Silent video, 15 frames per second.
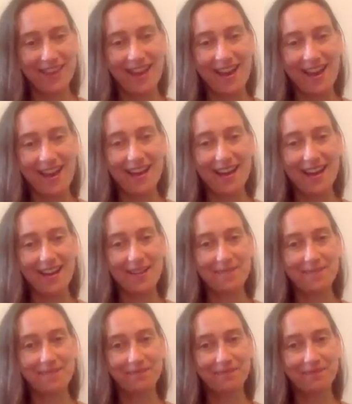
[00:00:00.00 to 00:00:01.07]

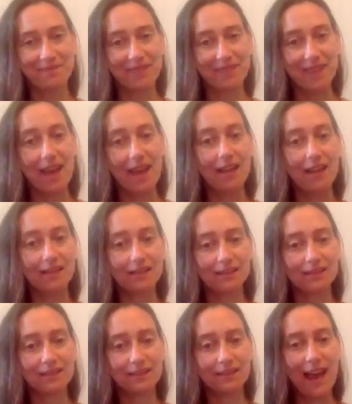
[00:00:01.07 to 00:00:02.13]

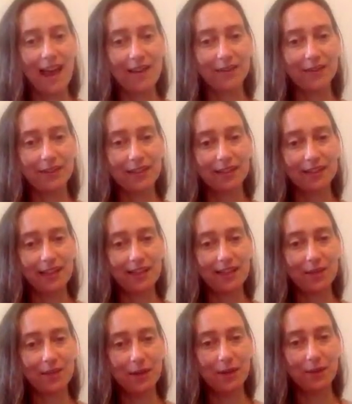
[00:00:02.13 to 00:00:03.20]
I'll have a little
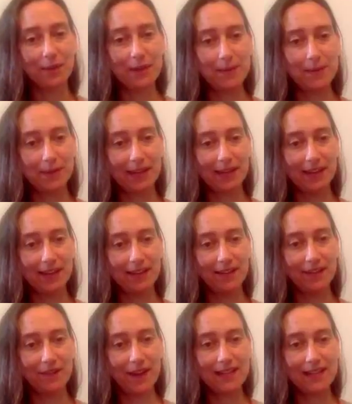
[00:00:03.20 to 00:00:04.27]
link where people can
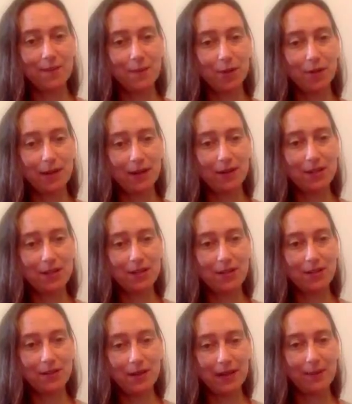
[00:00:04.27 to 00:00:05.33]
find out more about
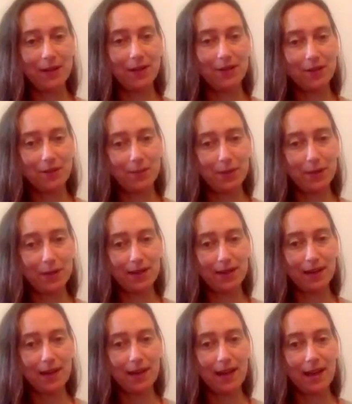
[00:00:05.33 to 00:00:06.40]
you and about your book.
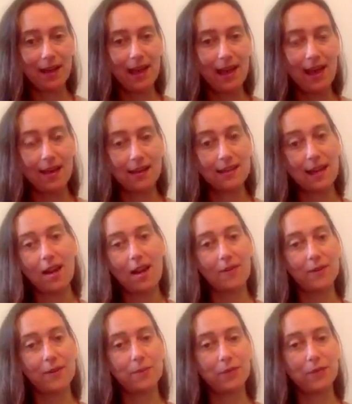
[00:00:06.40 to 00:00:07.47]
And I
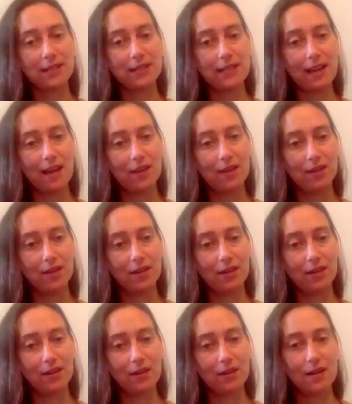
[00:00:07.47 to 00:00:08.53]
often bring
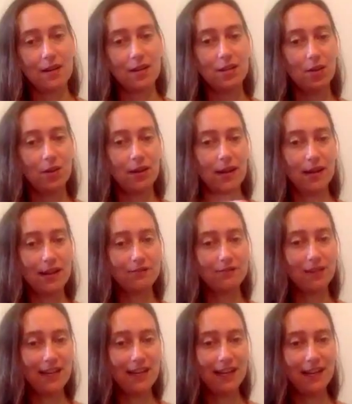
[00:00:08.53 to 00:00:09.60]
together yoga and
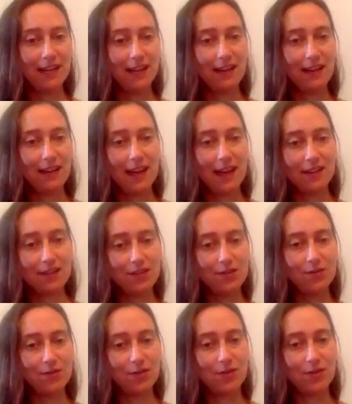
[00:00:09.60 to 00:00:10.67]
writing, and
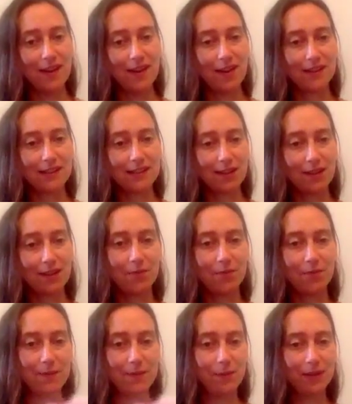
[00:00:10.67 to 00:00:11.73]
you do that also,
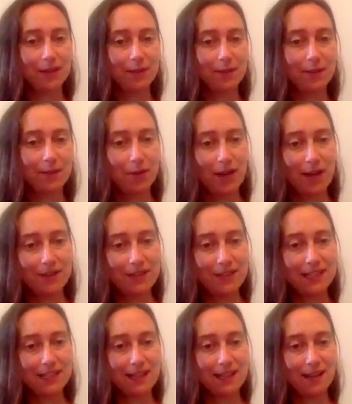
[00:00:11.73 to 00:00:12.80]
maybe with a little bit more
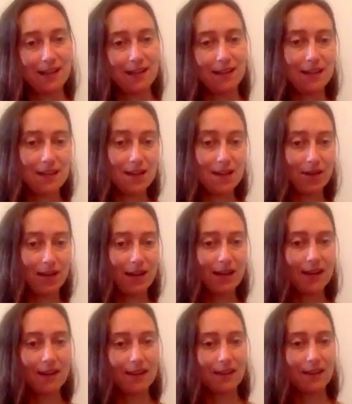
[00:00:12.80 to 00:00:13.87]
emphasis on the
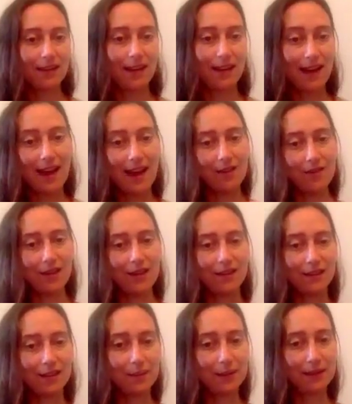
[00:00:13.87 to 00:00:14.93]
yoga than I have and
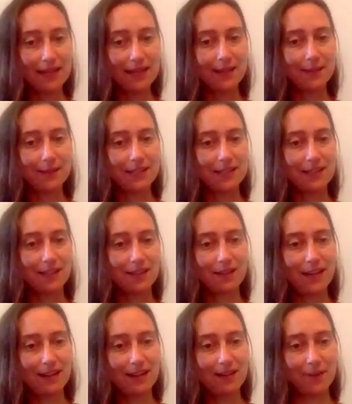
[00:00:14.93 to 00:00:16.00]
a little bit less emphasis on the
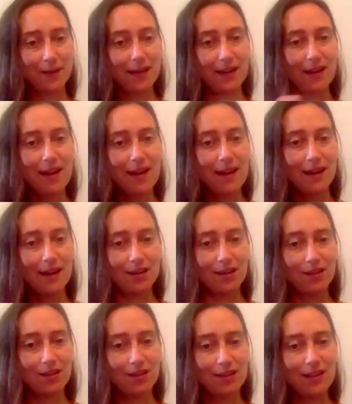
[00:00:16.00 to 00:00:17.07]
writing, but
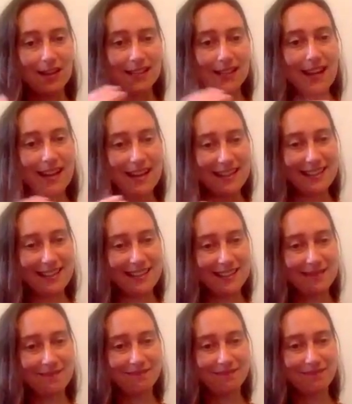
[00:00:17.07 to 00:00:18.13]
it's a
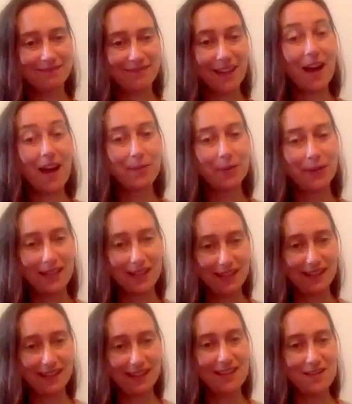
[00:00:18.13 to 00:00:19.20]
nice
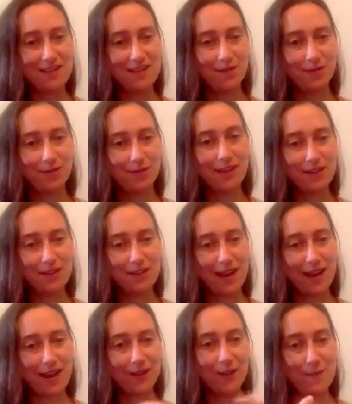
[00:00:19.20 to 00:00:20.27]
coupling that you
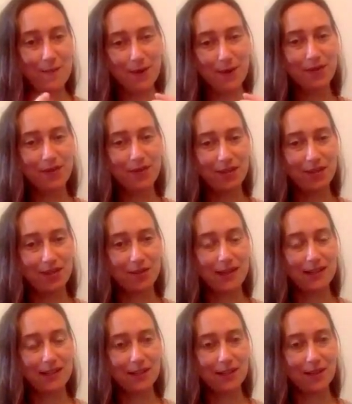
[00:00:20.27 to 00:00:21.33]
have, that we both do.
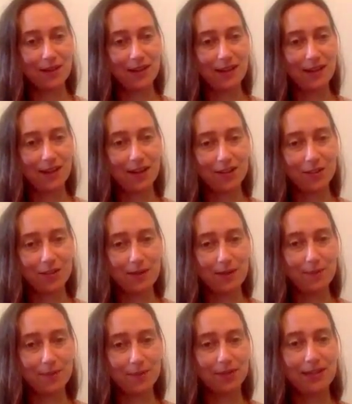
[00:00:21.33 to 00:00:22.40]
And so I encourage
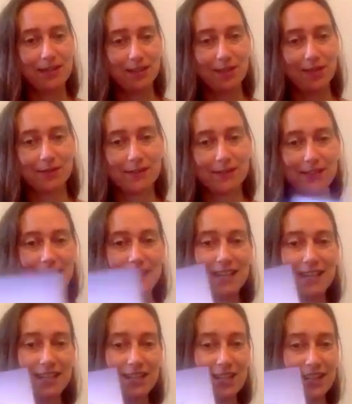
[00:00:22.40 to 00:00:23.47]
people to
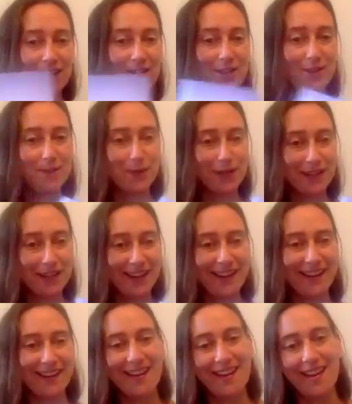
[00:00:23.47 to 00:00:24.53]
check out your book,
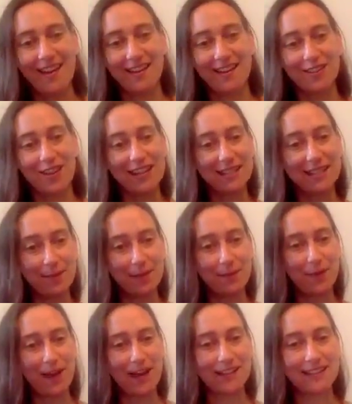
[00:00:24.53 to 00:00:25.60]
try some of the
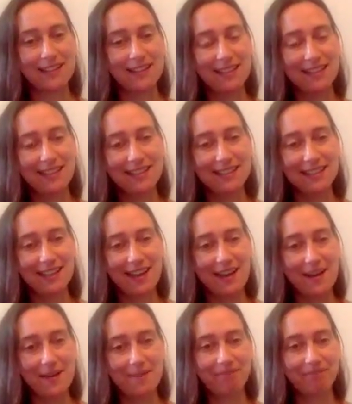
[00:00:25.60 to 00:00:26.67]
practices,
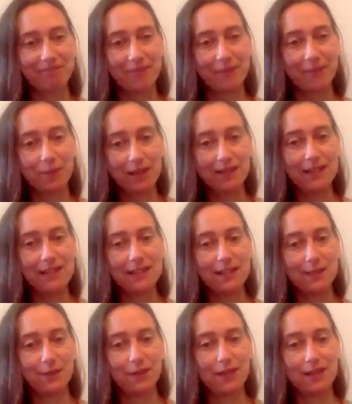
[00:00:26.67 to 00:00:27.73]
bring these
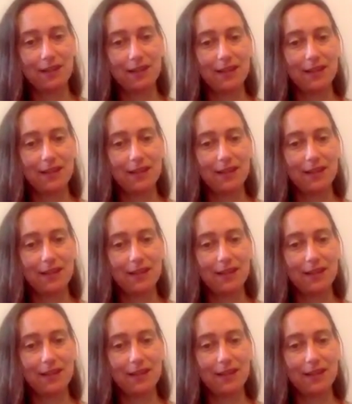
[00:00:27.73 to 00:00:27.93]
different